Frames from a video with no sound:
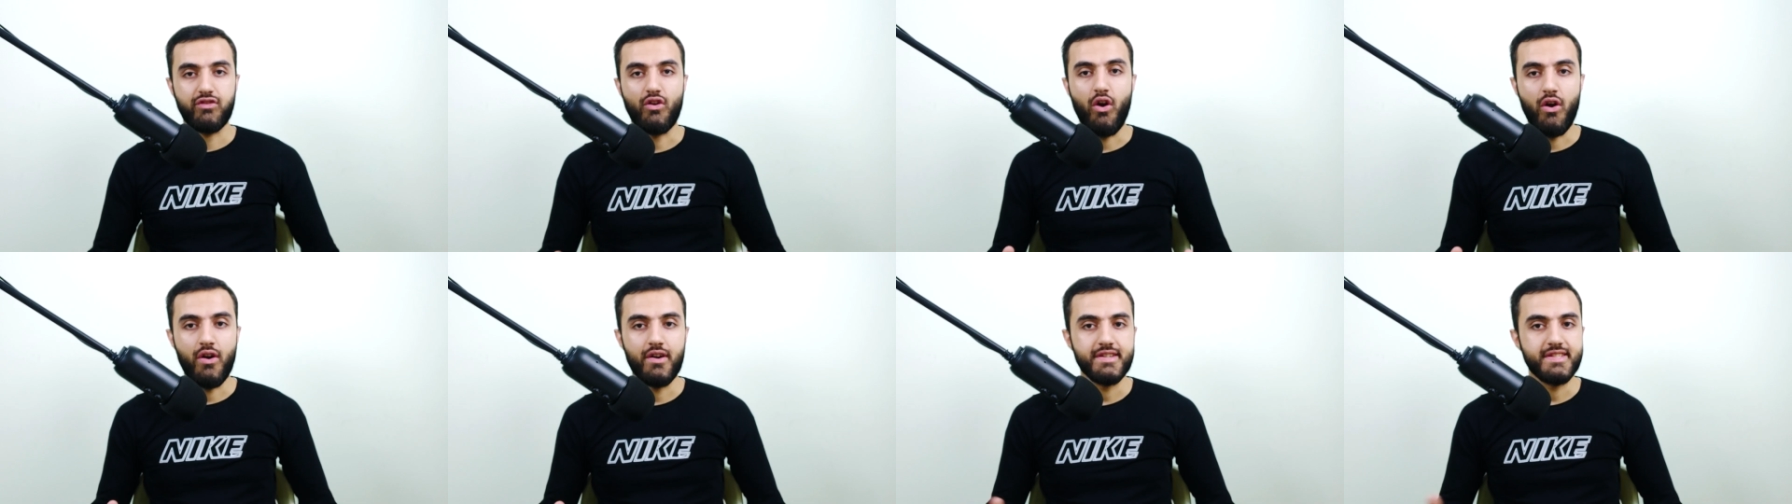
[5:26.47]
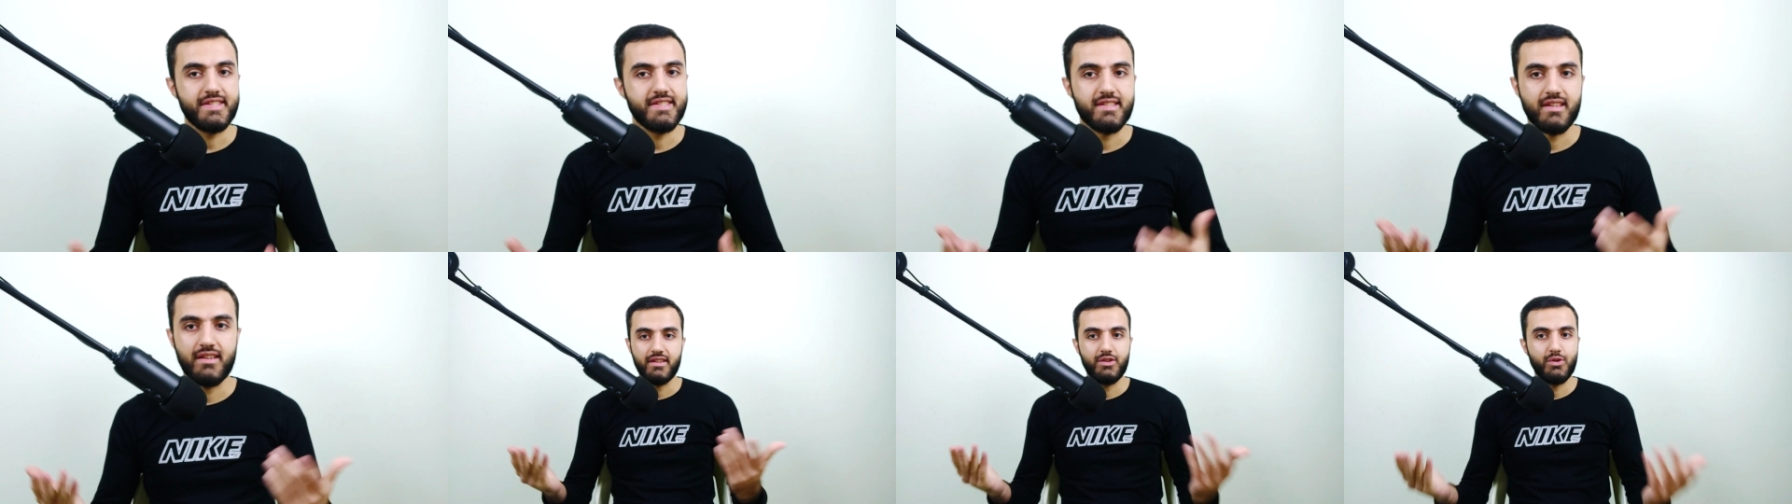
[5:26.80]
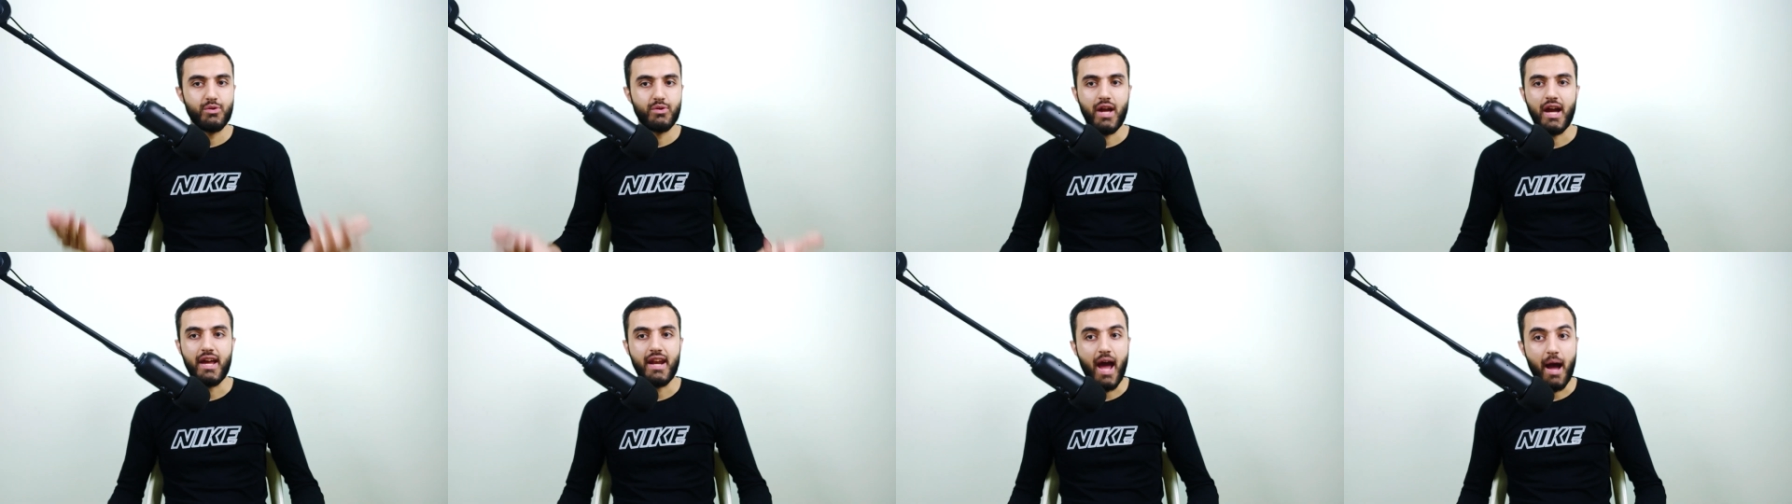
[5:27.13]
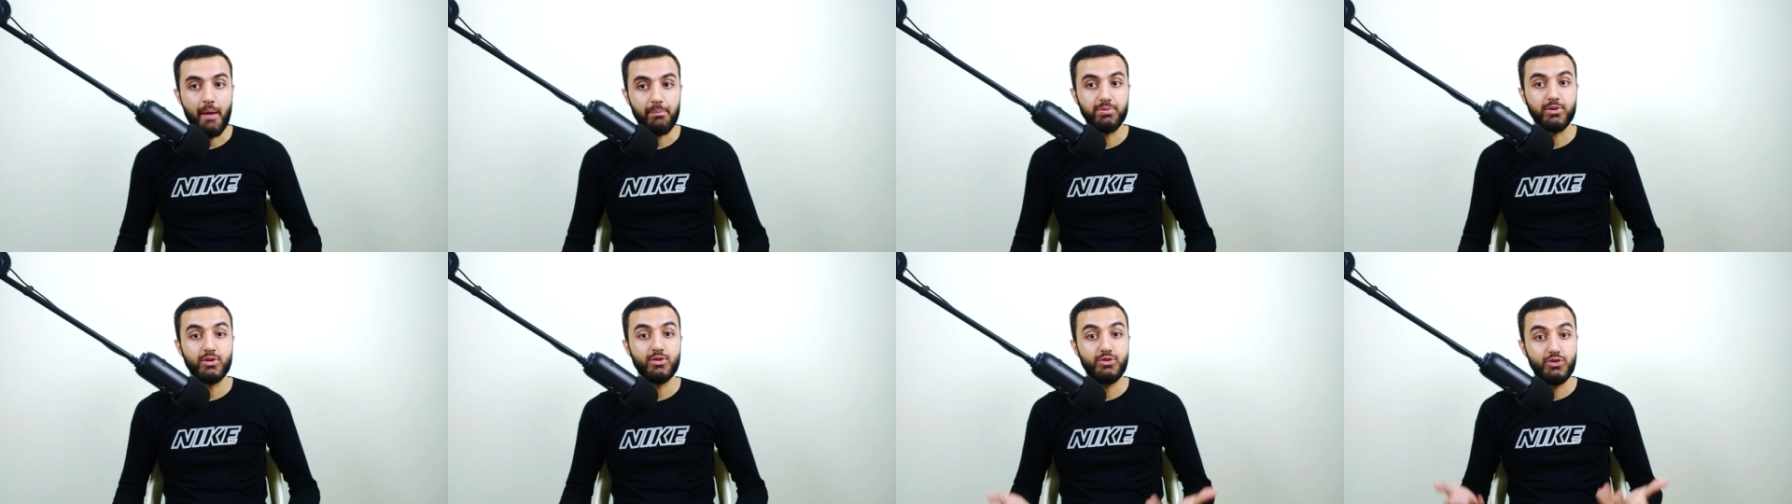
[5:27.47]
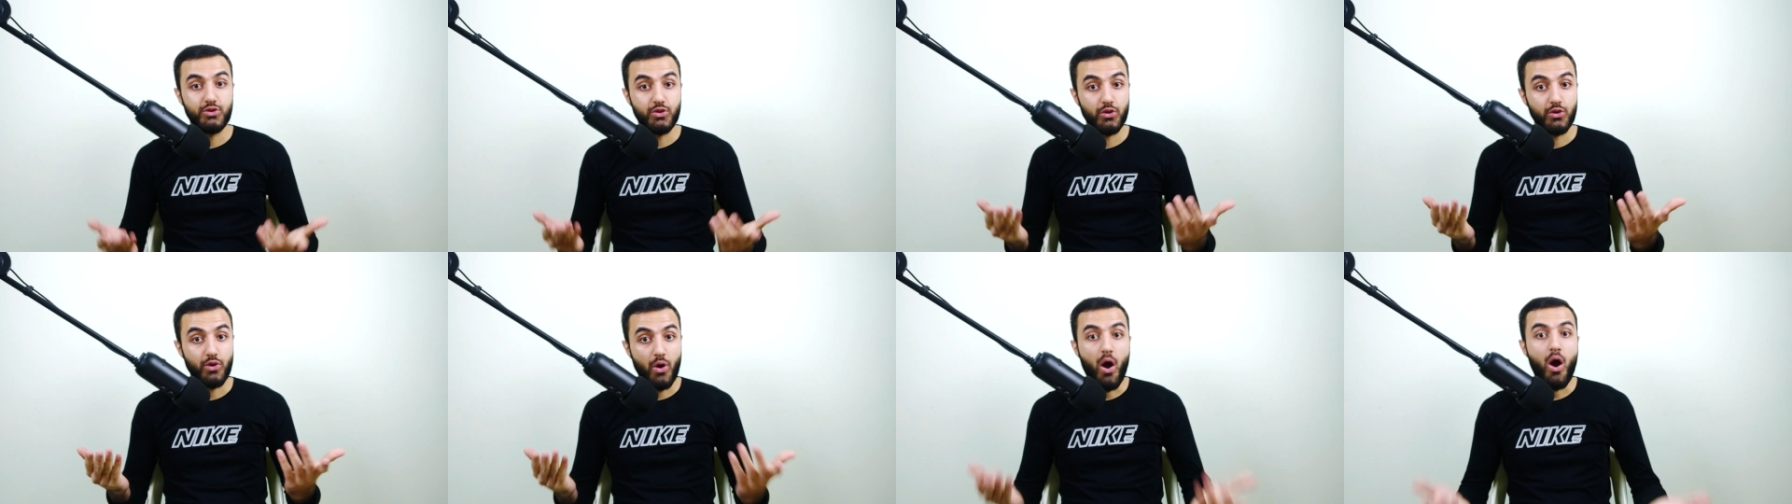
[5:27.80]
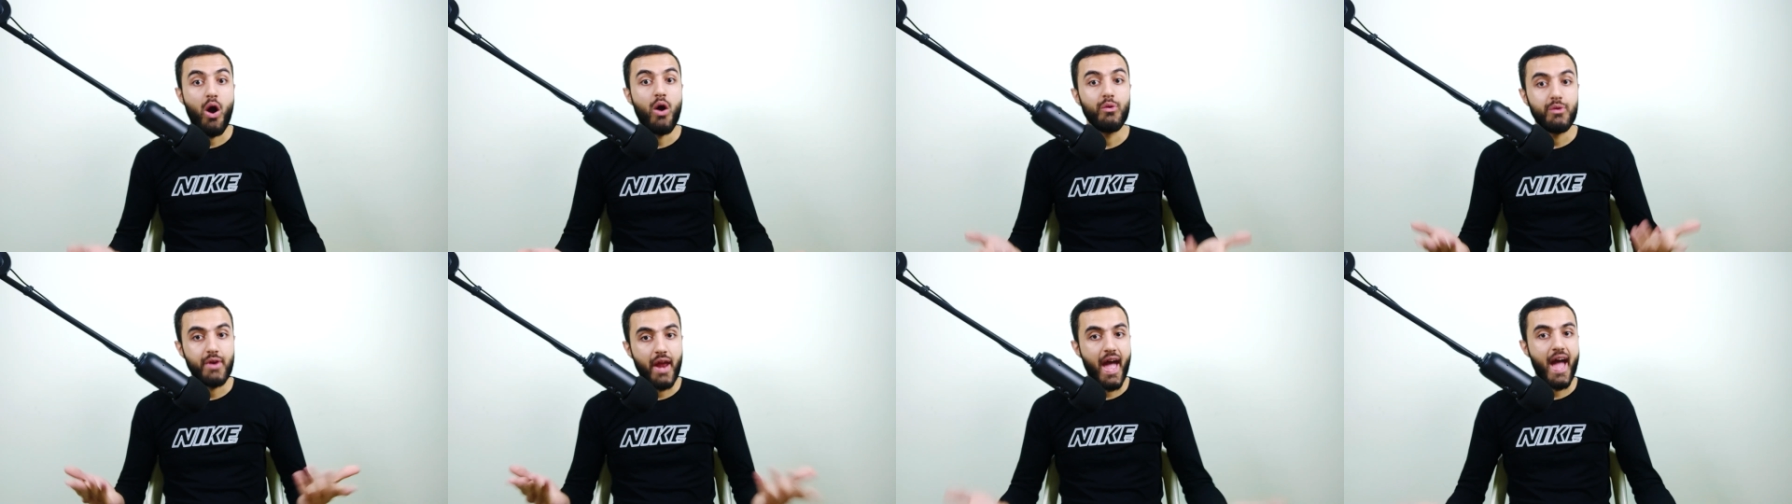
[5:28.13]
Of course, you can upload your
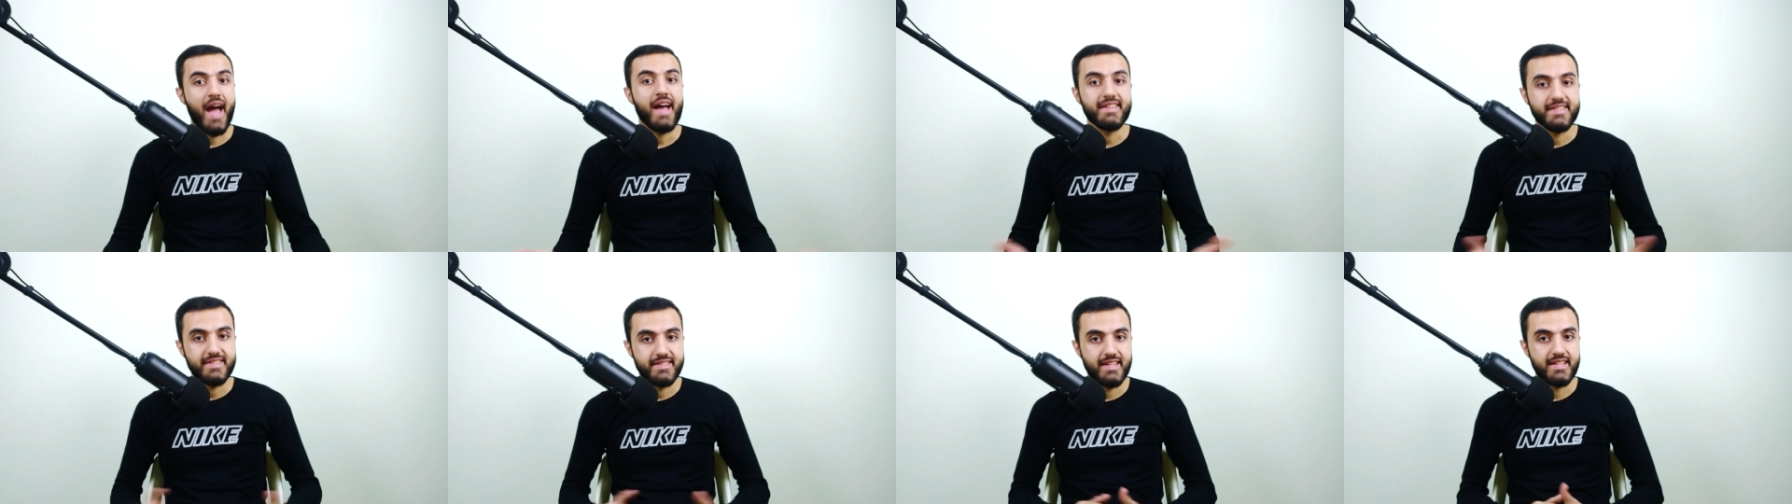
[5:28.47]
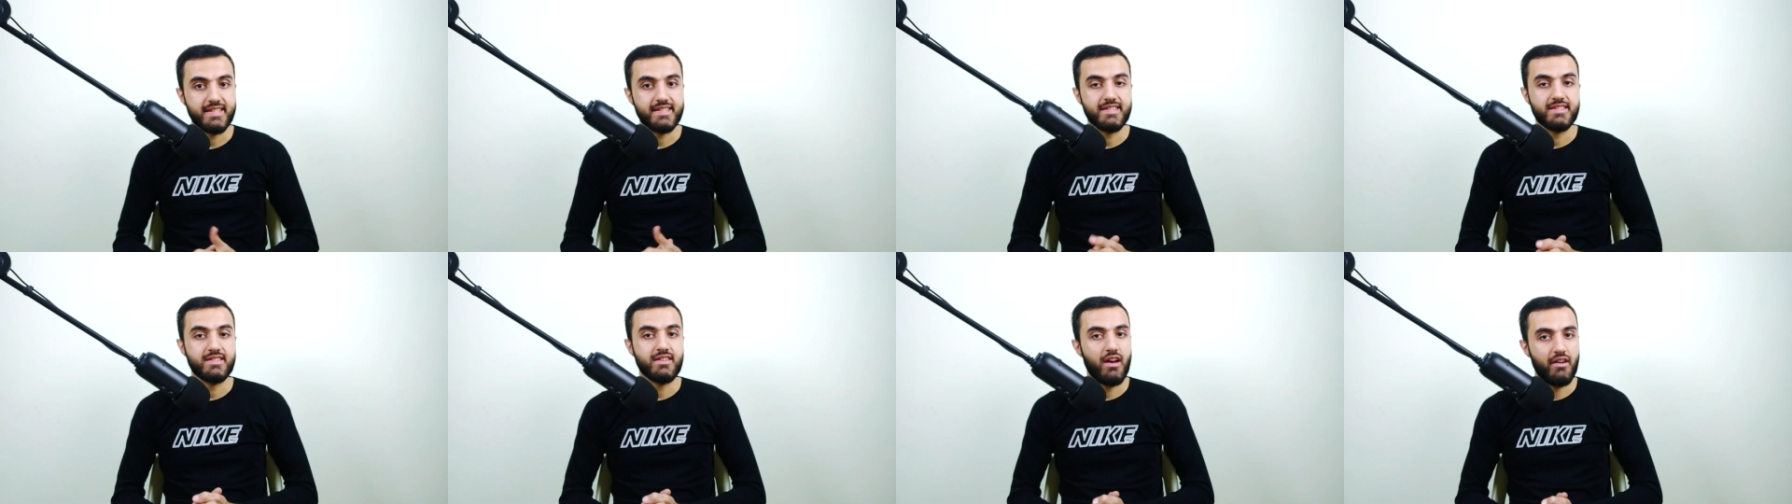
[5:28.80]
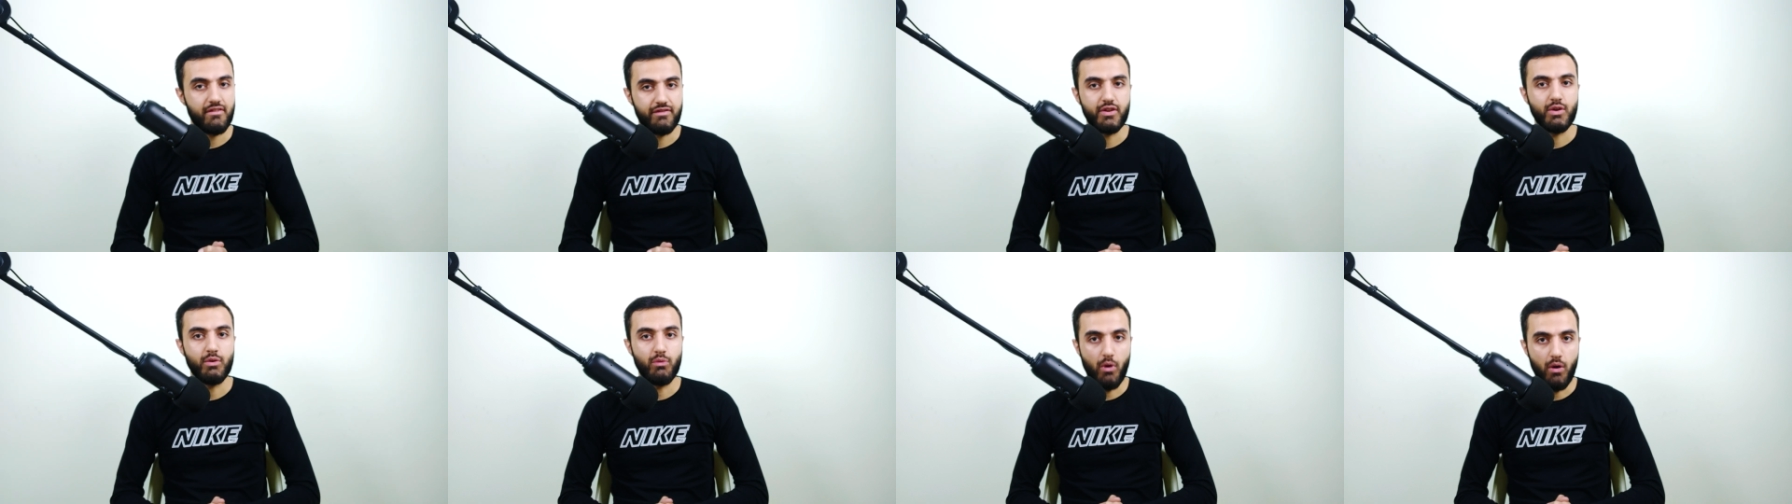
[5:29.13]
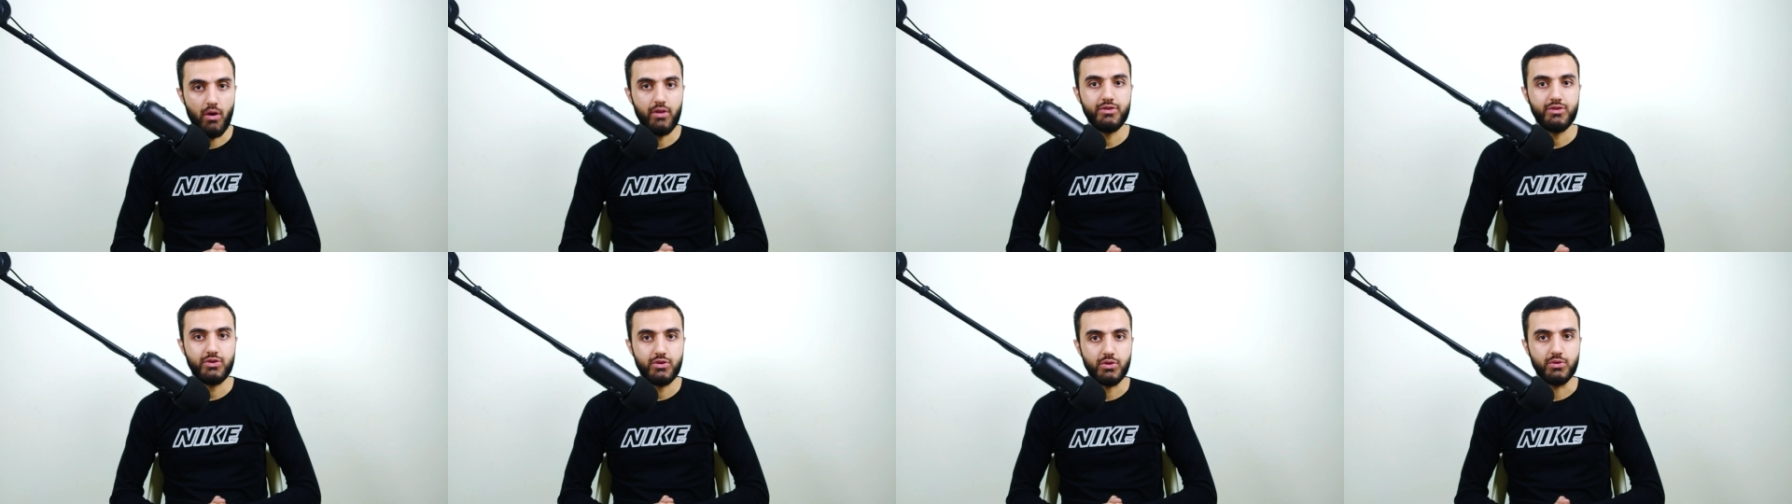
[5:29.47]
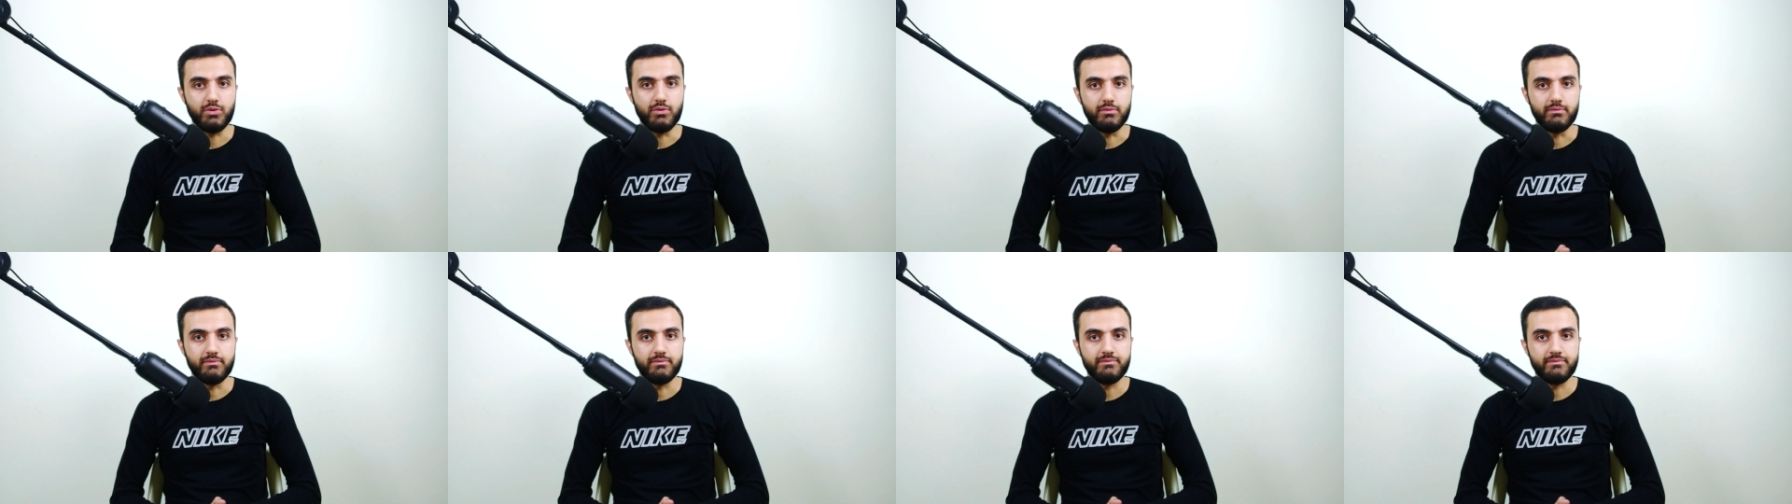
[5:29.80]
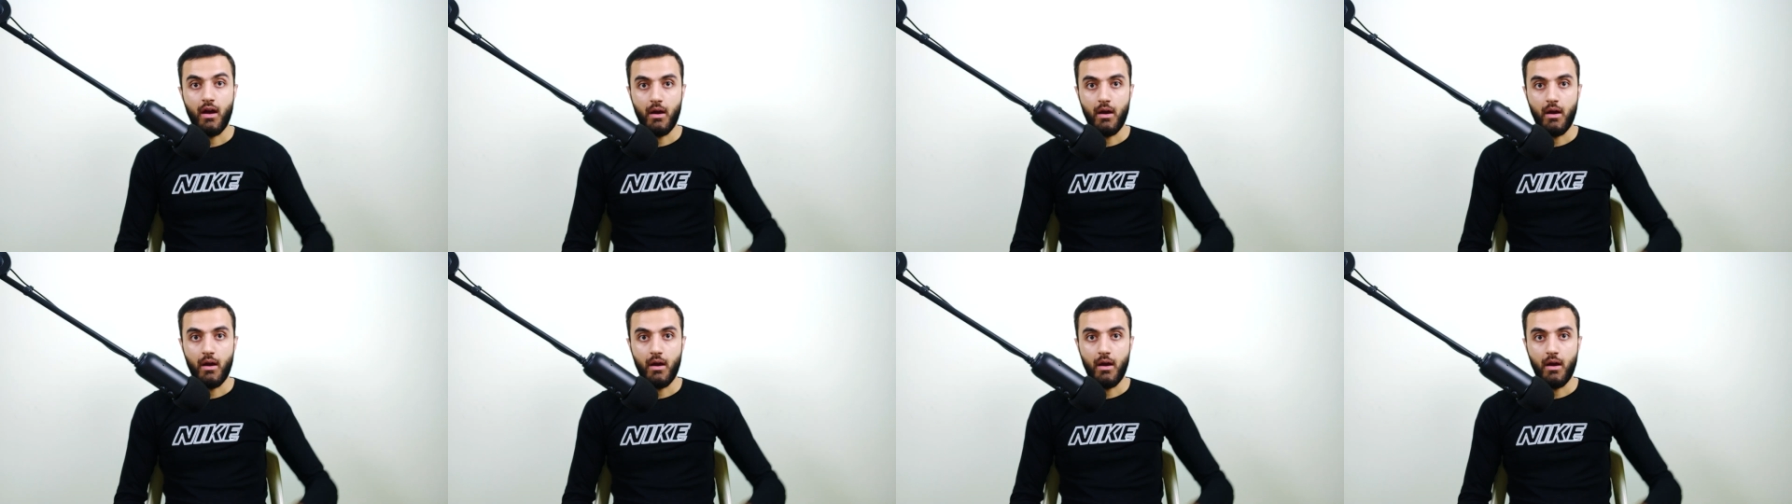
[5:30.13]
own assets if you want to.